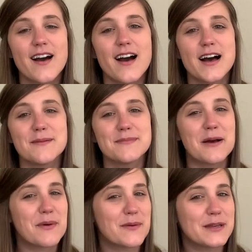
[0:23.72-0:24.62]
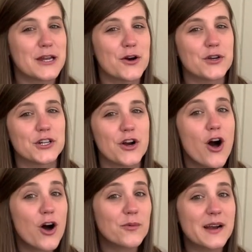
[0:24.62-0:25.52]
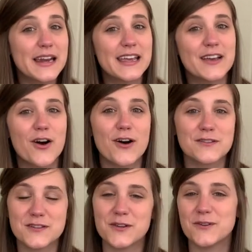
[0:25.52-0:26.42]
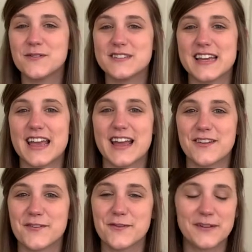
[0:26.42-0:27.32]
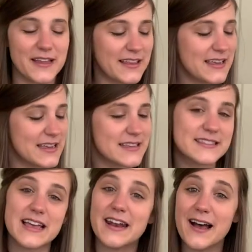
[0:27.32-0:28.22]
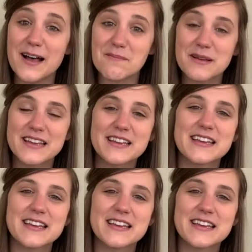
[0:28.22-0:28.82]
That way we know you're all ready, all tuned, and your ukulele is set up.